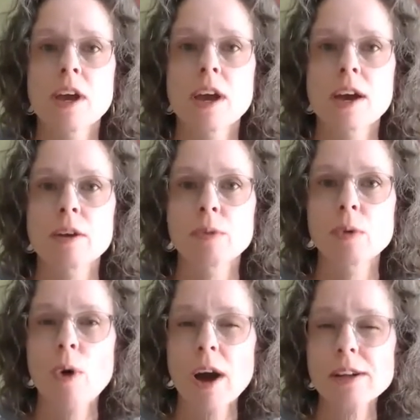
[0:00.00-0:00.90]
And we
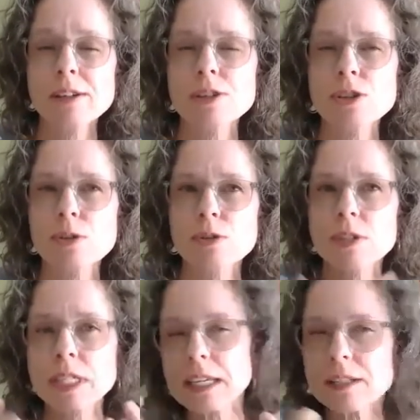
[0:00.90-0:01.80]
wanted to
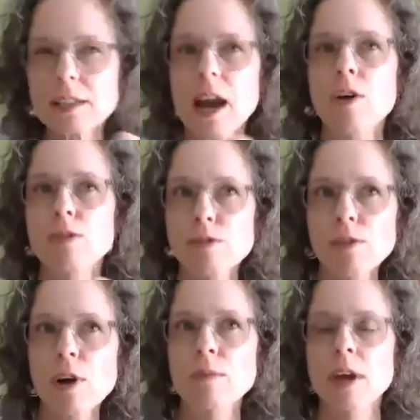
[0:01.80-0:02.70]
tease out
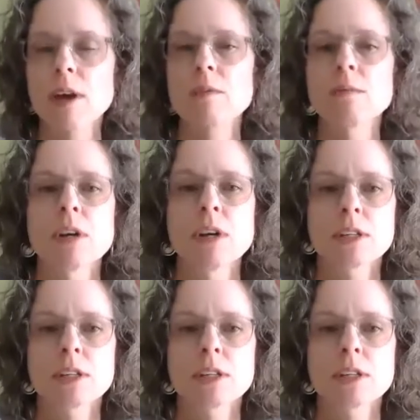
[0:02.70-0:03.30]
from them